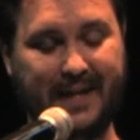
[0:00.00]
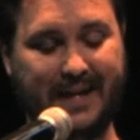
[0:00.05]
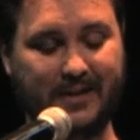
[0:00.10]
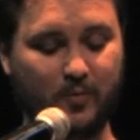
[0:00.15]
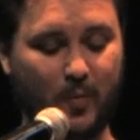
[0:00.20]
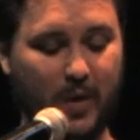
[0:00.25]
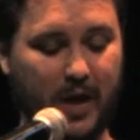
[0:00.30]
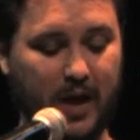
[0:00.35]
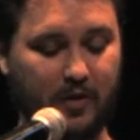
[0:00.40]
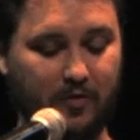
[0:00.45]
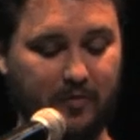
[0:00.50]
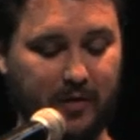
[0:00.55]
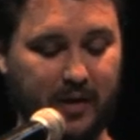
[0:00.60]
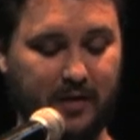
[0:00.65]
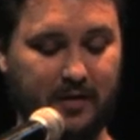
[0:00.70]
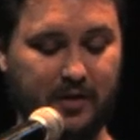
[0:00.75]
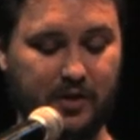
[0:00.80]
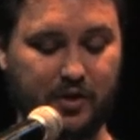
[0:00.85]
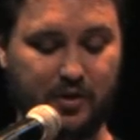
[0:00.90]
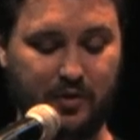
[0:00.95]
That's why I
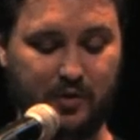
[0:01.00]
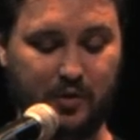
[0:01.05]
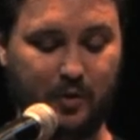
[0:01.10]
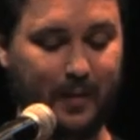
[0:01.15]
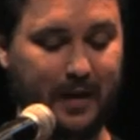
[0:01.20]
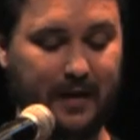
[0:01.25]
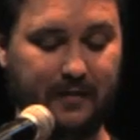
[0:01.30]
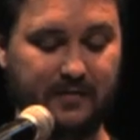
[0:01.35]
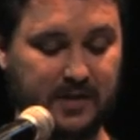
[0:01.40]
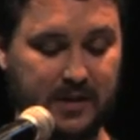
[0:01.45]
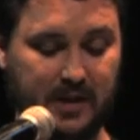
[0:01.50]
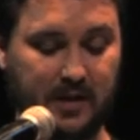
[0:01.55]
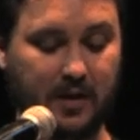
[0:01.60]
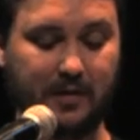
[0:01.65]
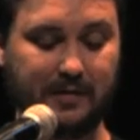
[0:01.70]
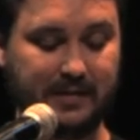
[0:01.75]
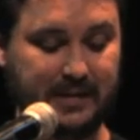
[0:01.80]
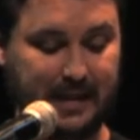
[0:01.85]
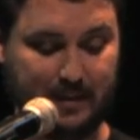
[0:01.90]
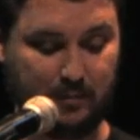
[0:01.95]
created a show you may have seen
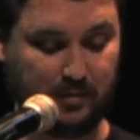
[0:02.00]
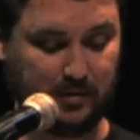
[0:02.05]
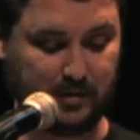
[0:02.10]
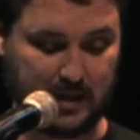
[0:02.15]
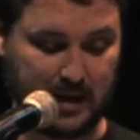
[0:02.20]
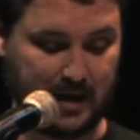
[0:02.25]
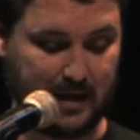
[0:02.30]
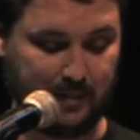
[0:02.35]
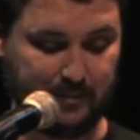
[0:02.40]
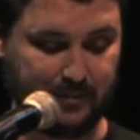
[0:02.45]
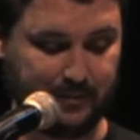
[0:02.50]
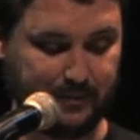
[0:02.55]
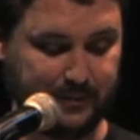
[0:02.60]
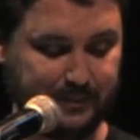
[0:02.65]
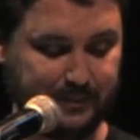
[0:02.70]
called Tabletop.